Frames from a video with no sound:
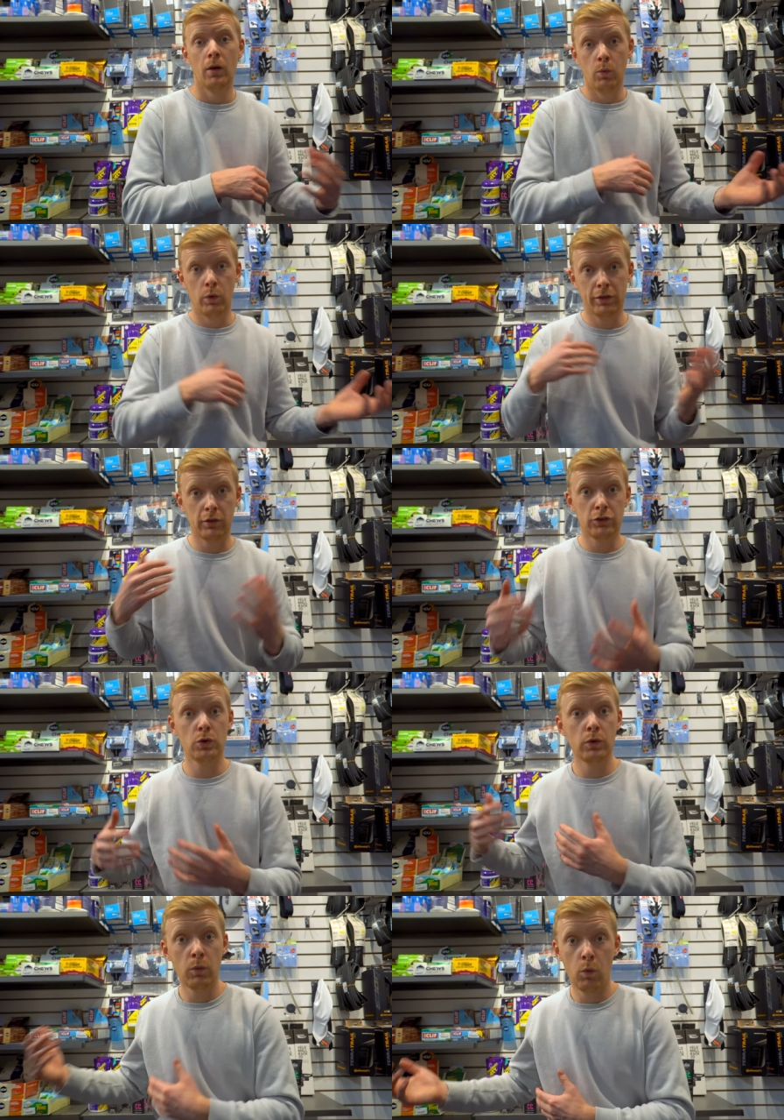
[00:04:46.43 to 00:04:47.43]
With the
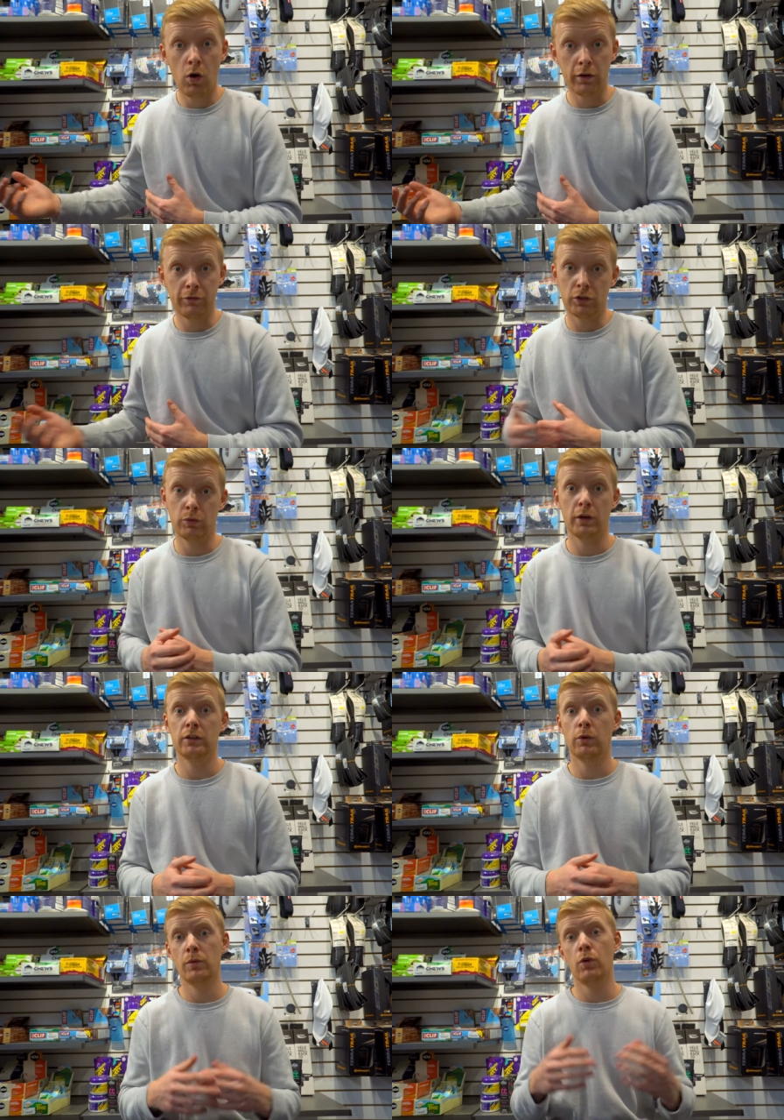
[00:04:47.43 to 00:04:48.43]
two and the one for
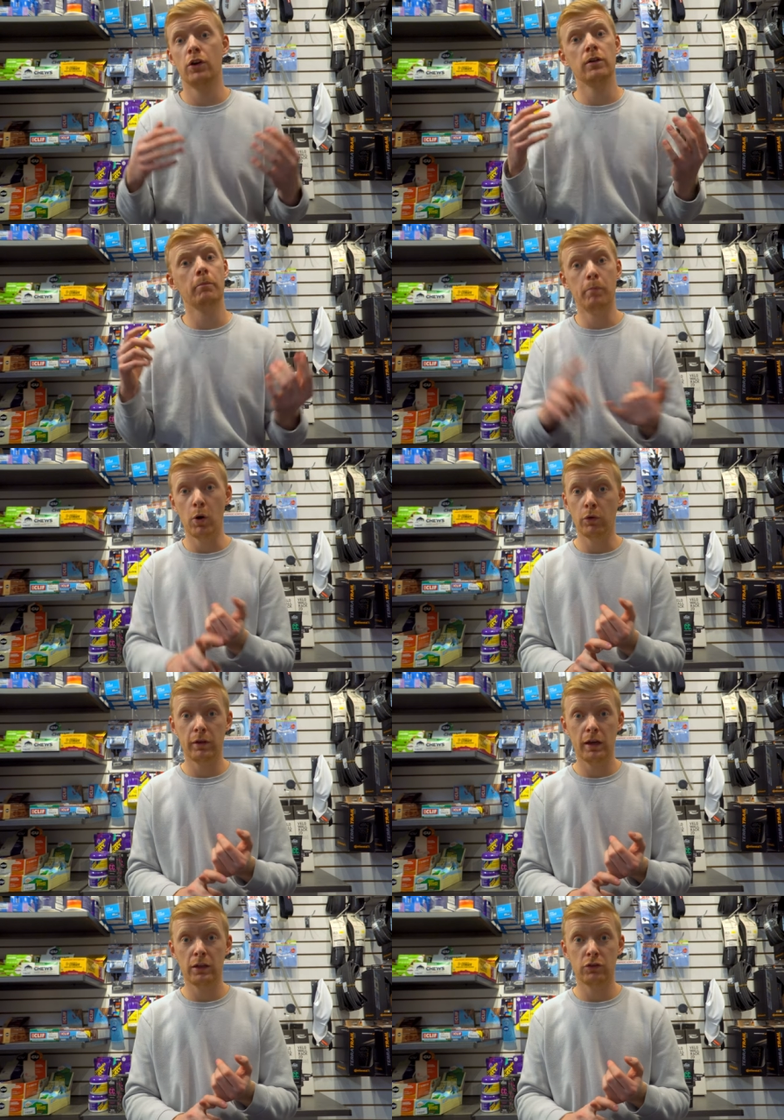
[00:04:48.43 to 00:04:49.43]
2021, you're both
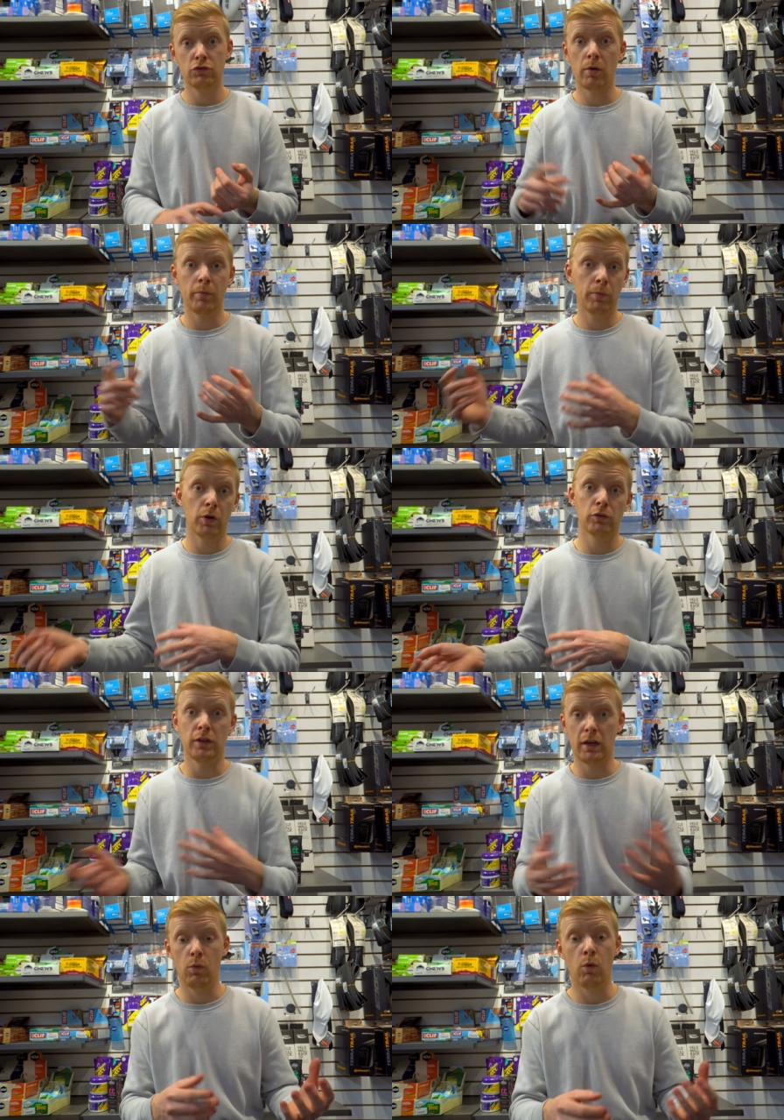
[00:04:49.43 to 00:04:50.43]
getting a dropper post
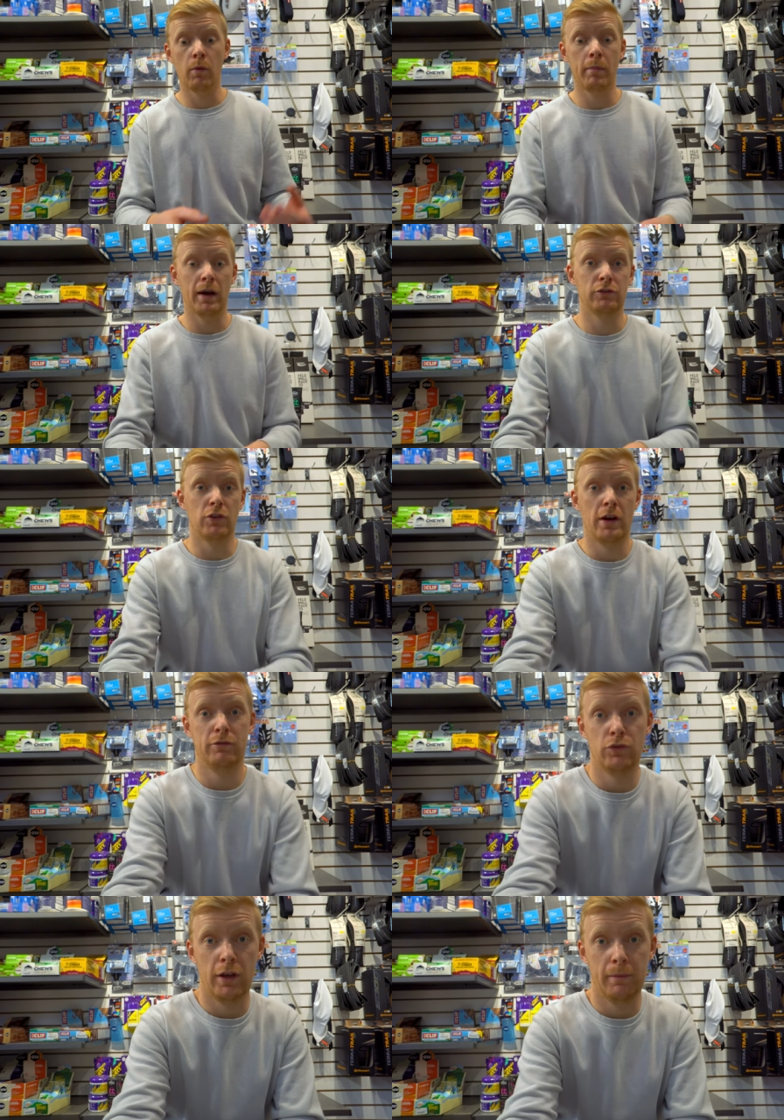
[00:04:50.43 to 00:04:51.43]
and a one by
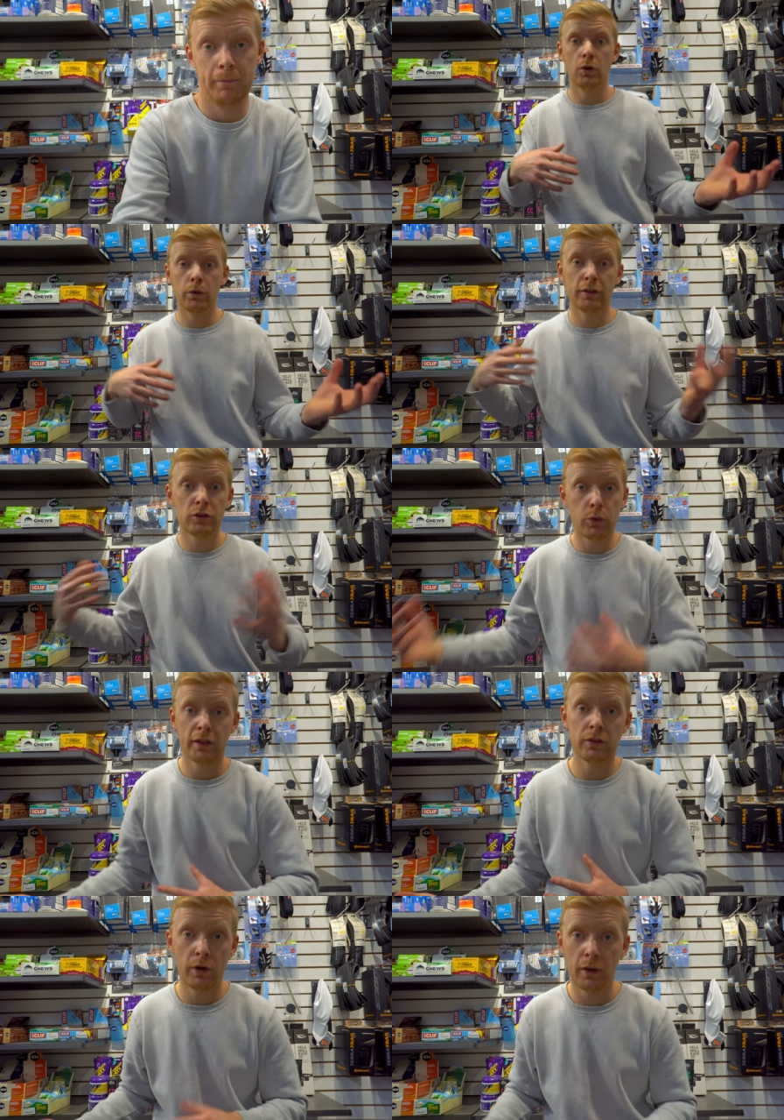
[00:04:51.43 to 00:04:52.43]
drivetrain. So with the
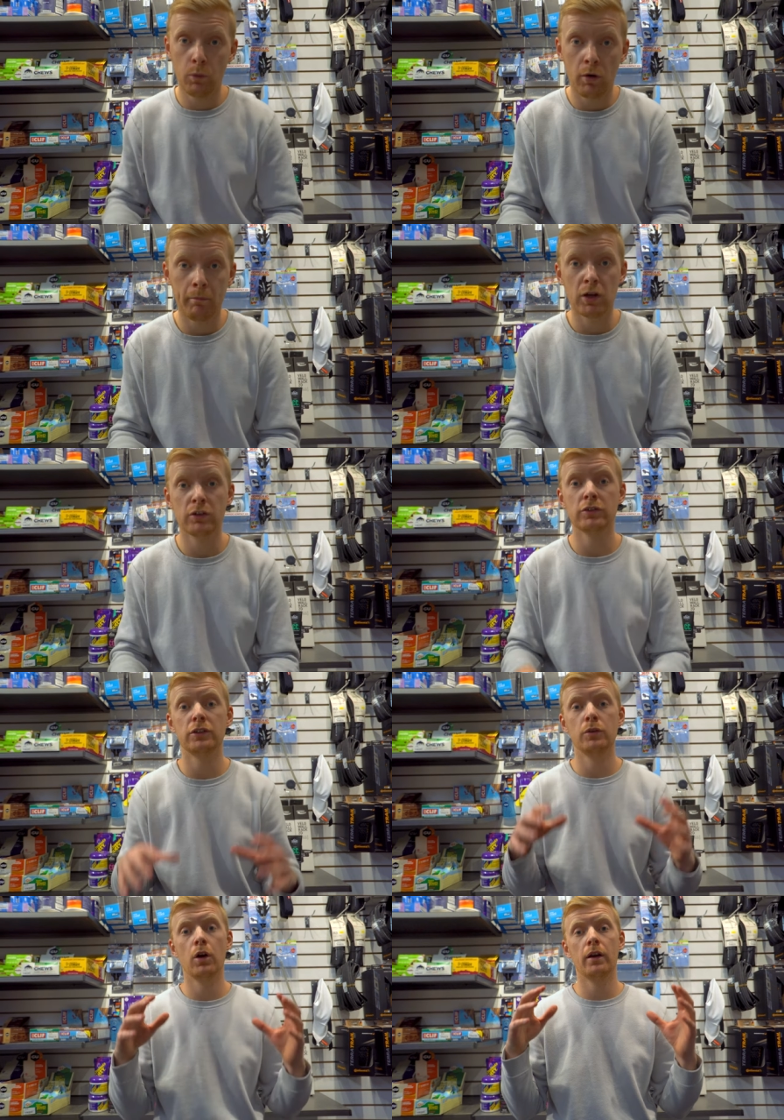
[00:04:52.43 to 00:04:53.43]
2021 models,
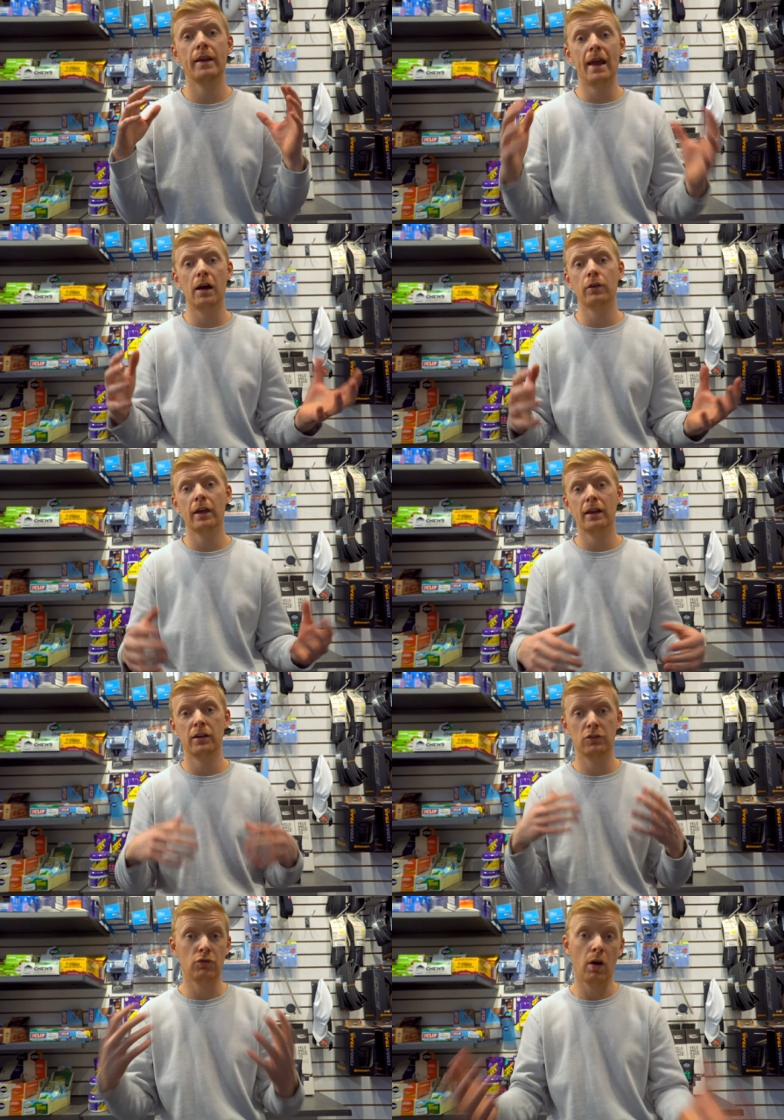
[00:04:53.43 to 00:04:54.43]
you are now getting
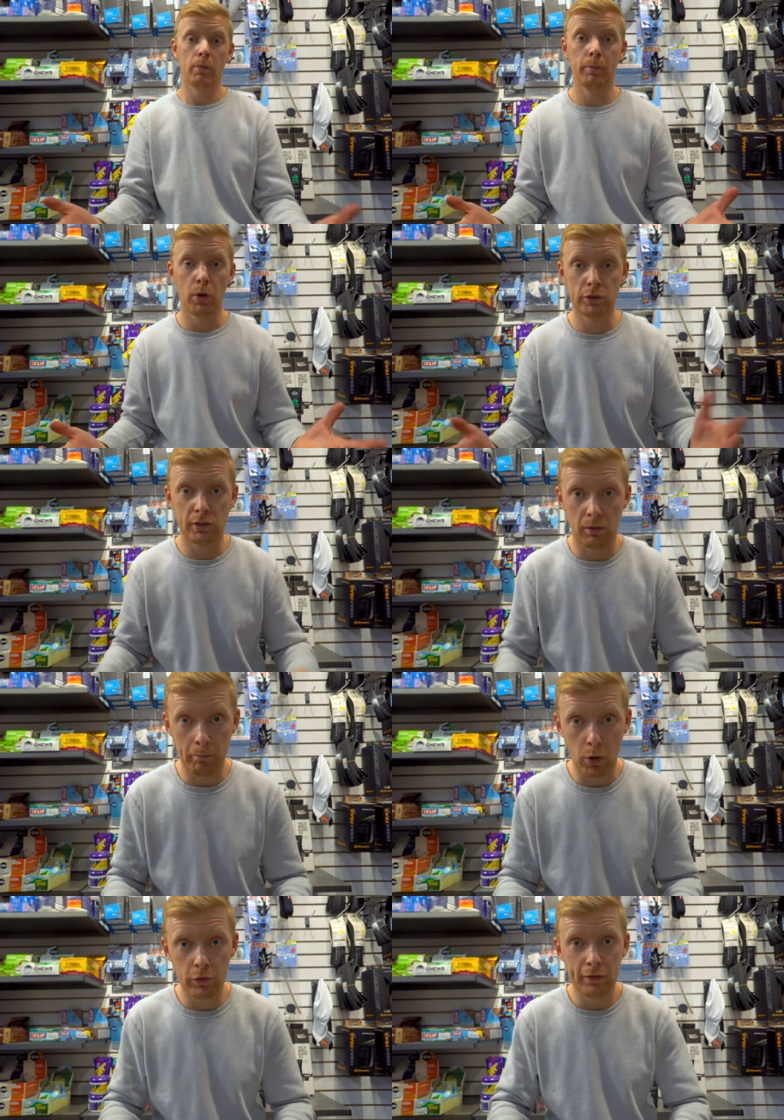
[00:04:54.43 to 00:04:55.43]
a dropper post on
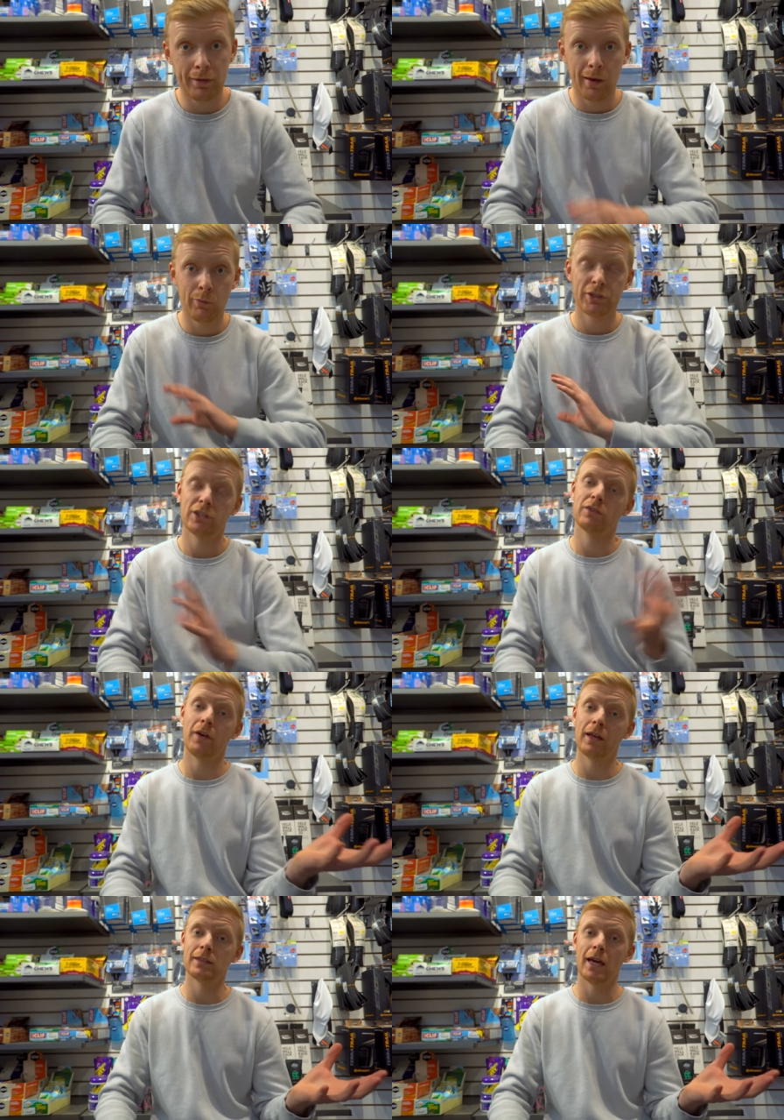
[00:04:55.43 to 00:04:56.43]
both of them, which is
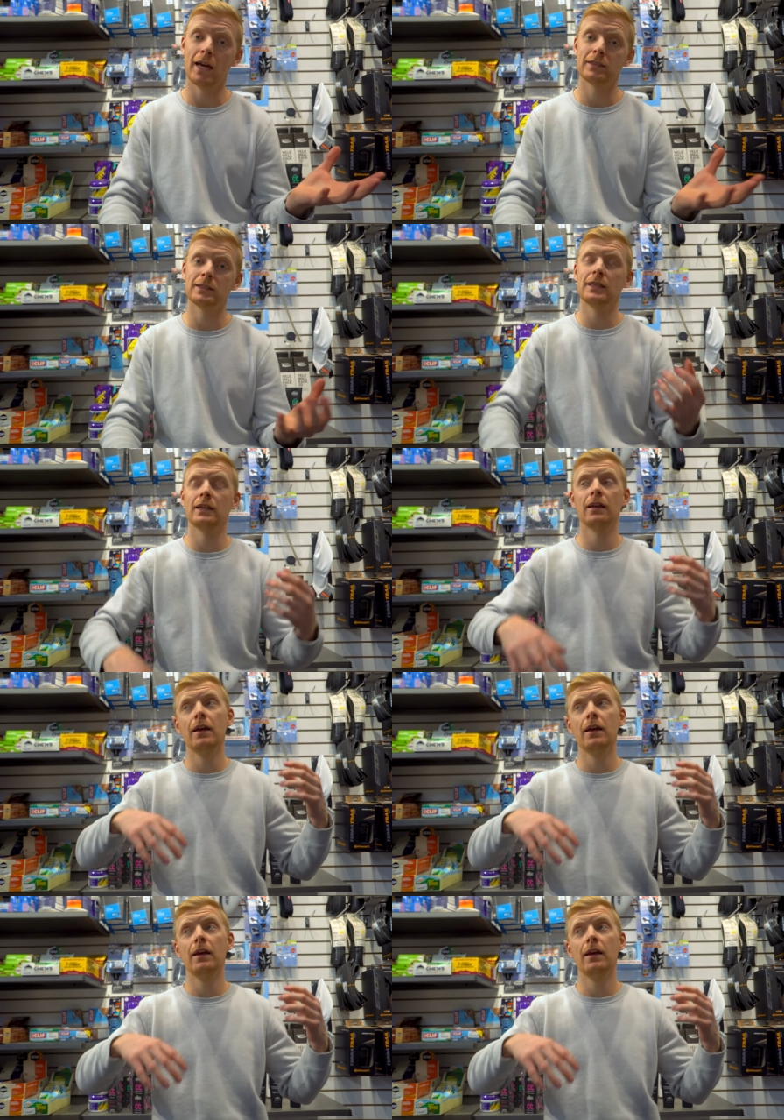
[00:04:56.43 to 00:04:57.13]
fantastic.